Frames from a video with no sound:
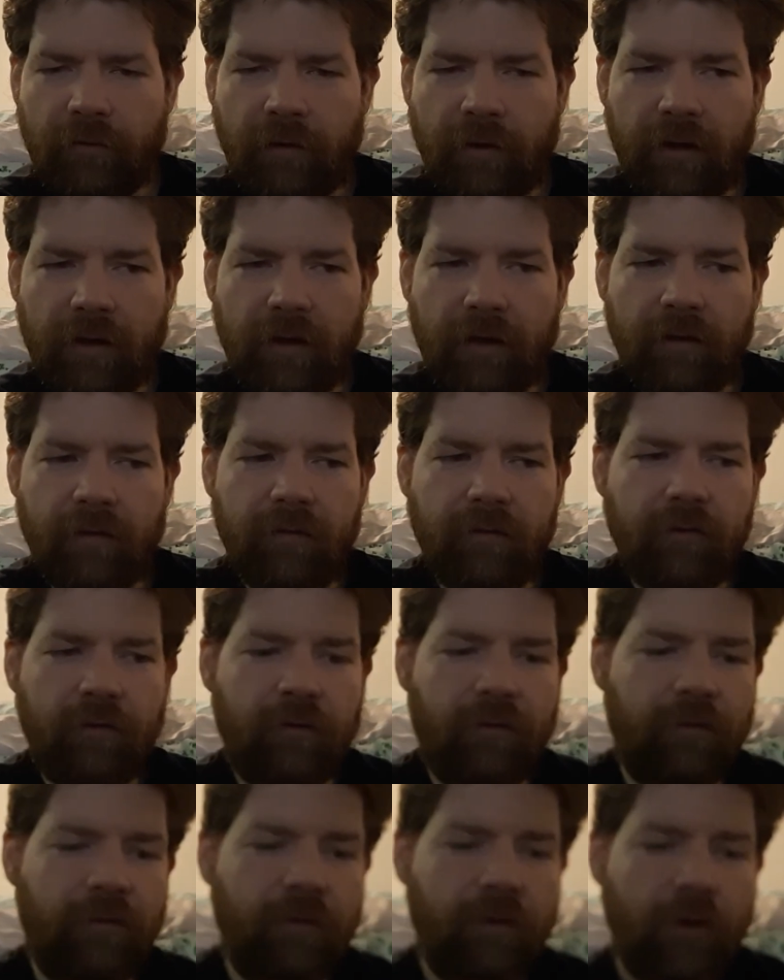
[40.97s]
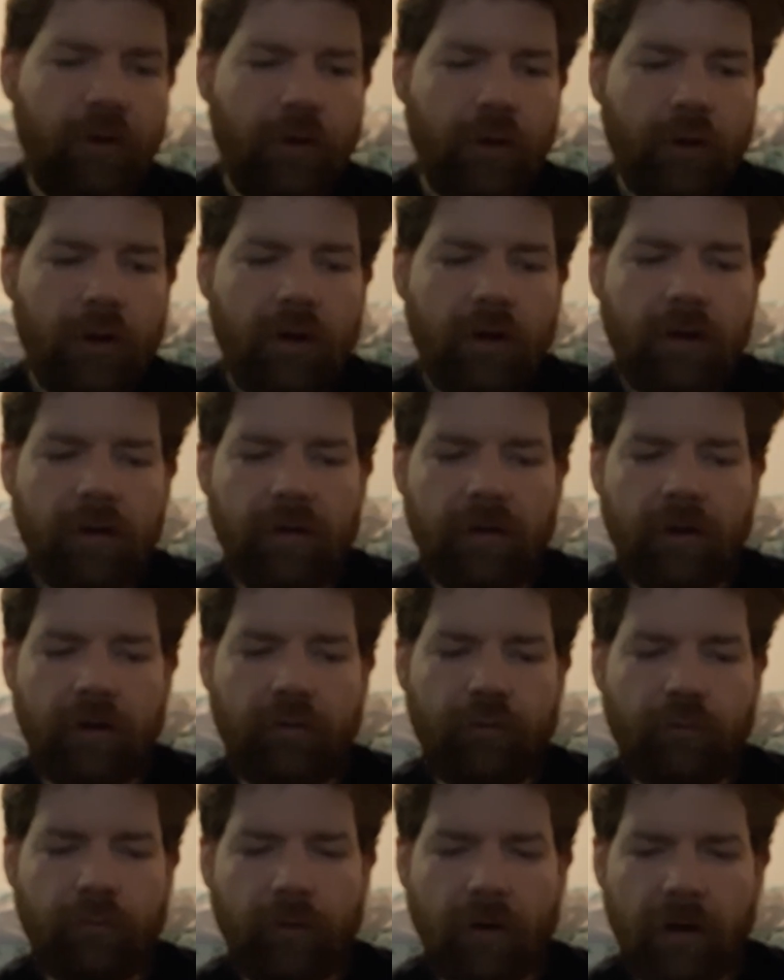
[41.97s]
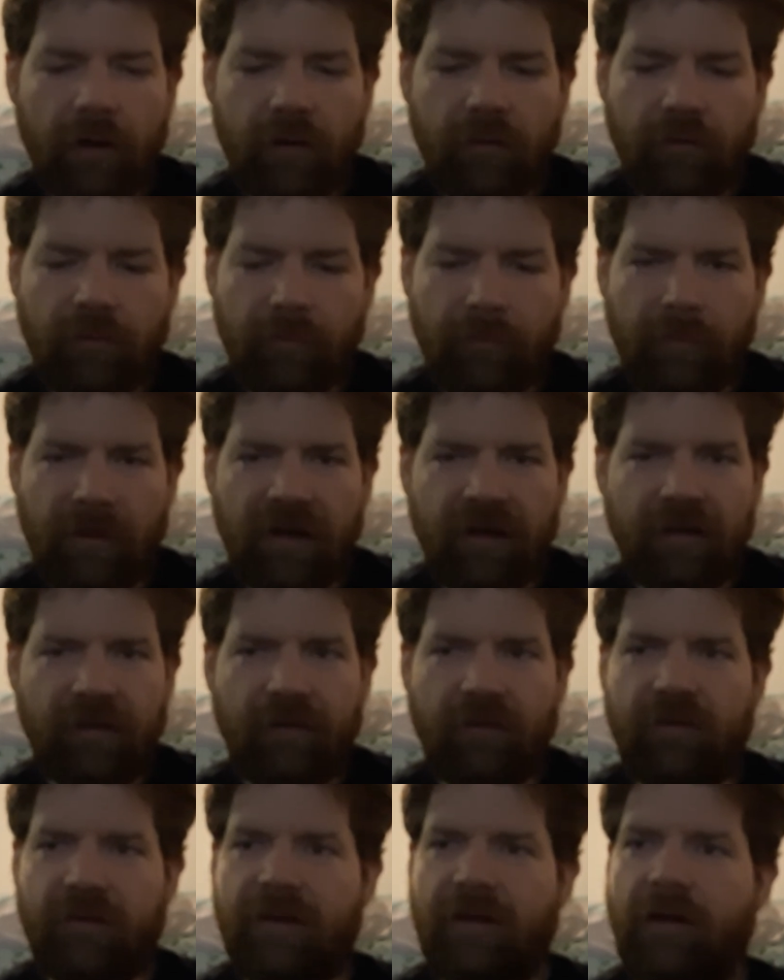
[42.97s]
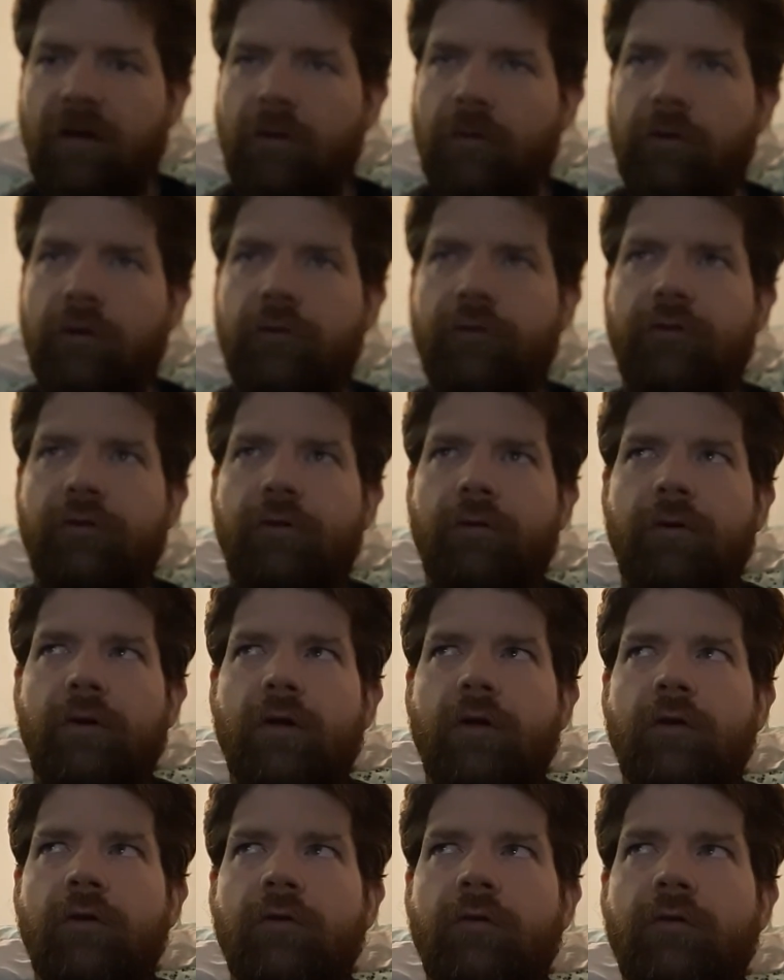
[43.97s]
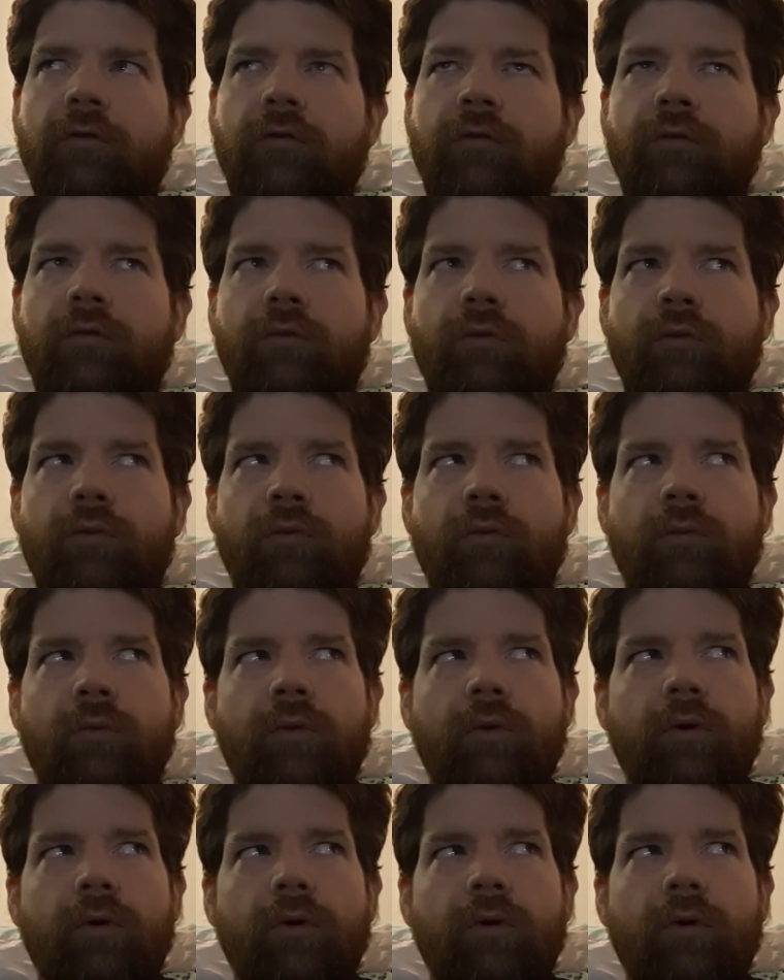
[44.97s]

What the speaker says: Like, it's just, they tried to make this character into